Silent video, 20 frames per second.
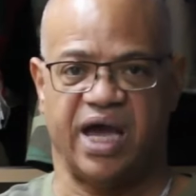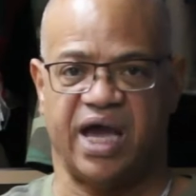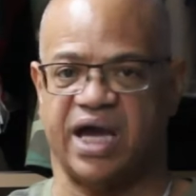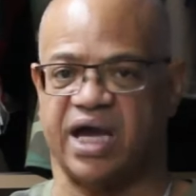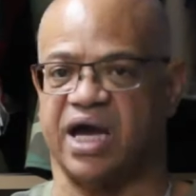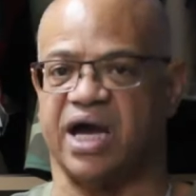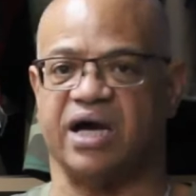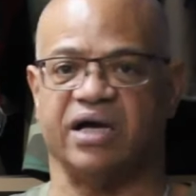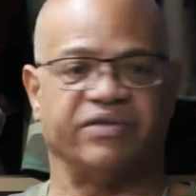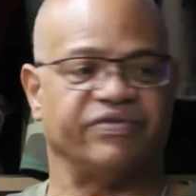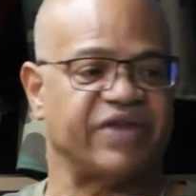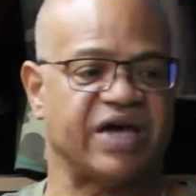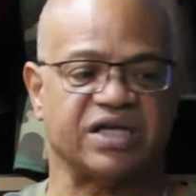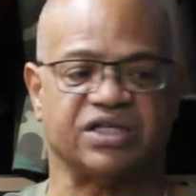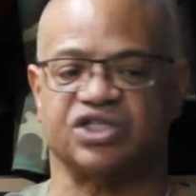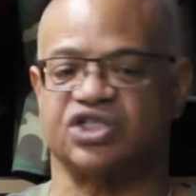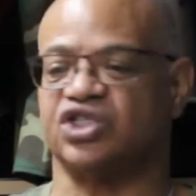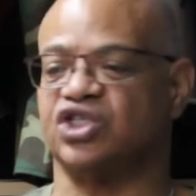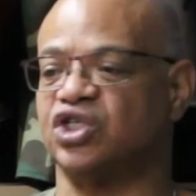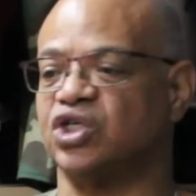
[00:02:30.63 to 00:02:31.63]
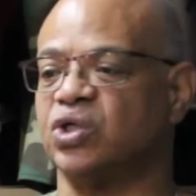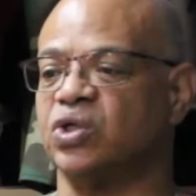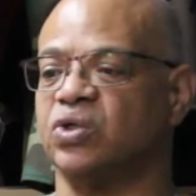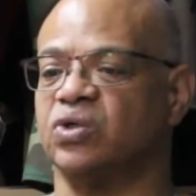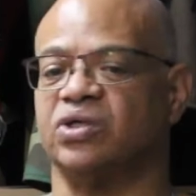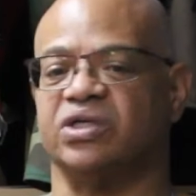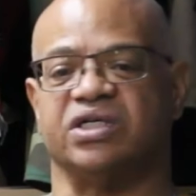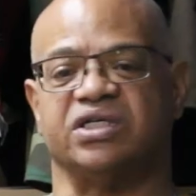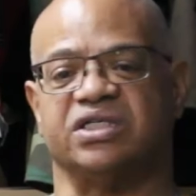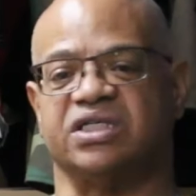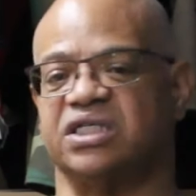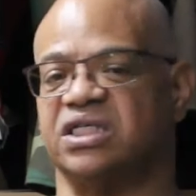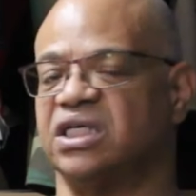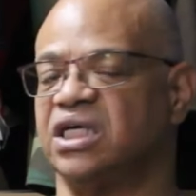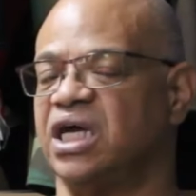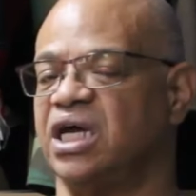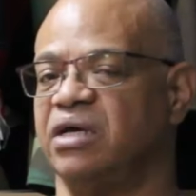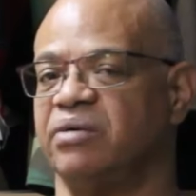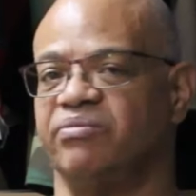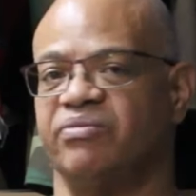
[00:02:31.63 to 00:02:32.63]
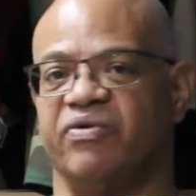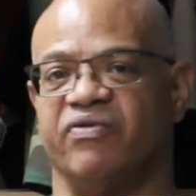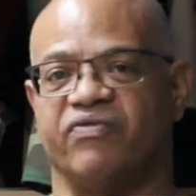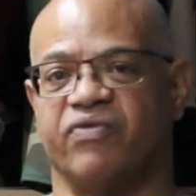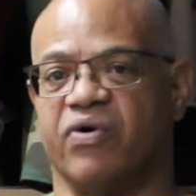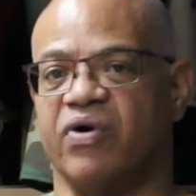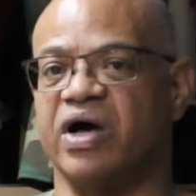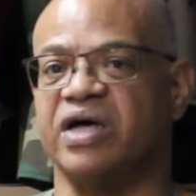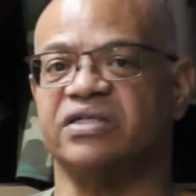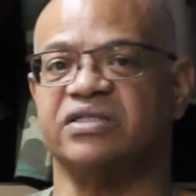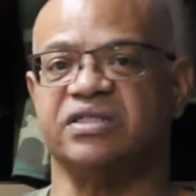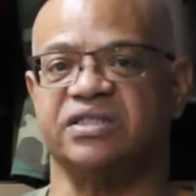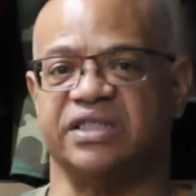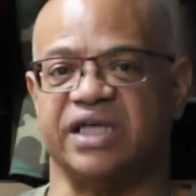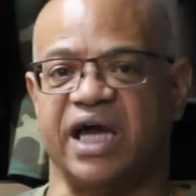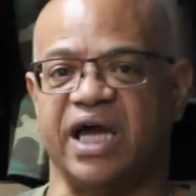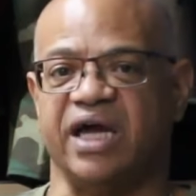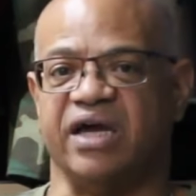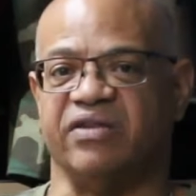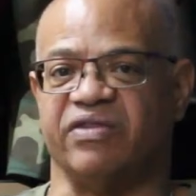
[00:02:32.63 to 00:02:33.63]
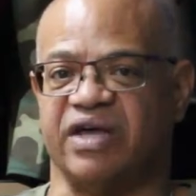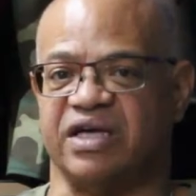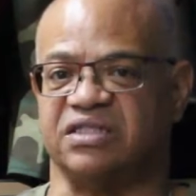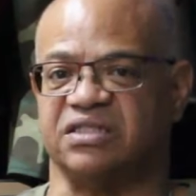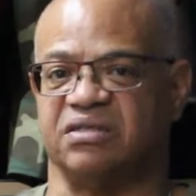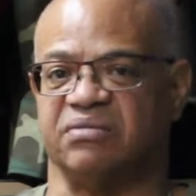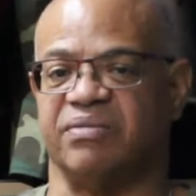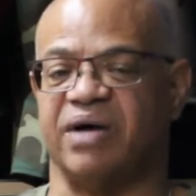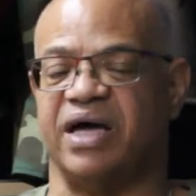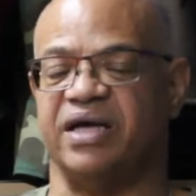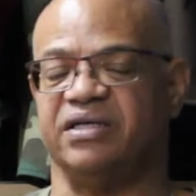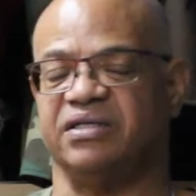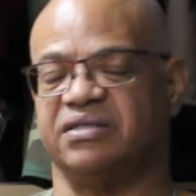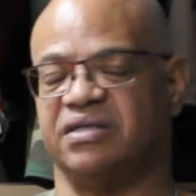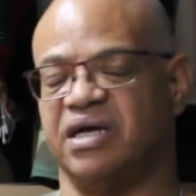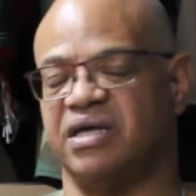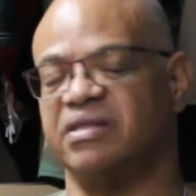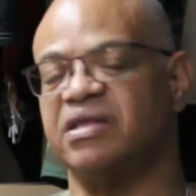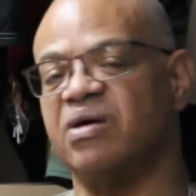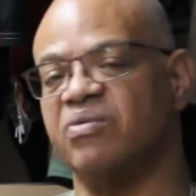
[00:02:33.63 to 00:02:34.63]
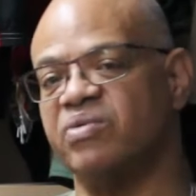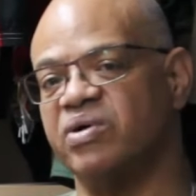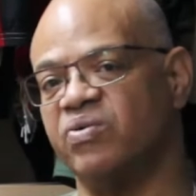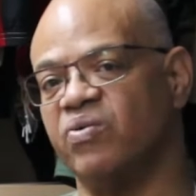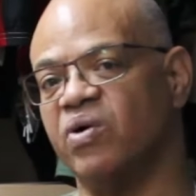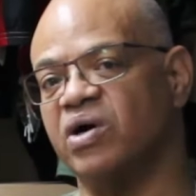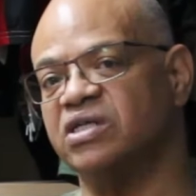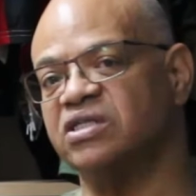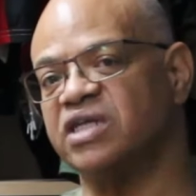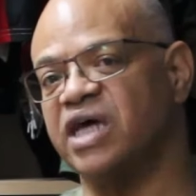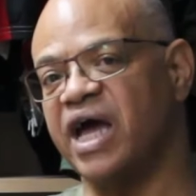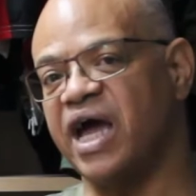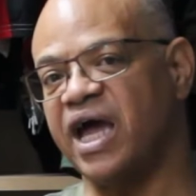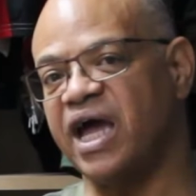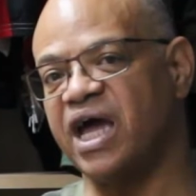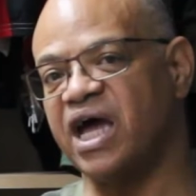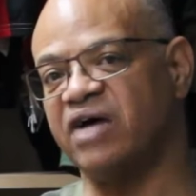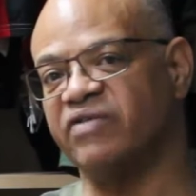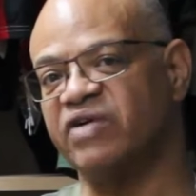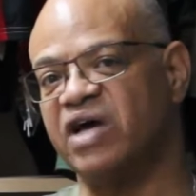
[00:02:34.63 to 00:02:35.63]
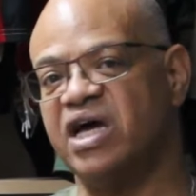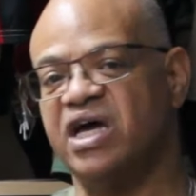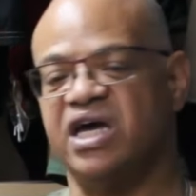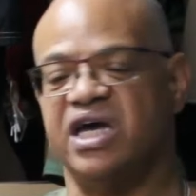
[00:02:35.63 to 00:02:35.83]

And that still is the same for us today, and that's the mindset that we want to have.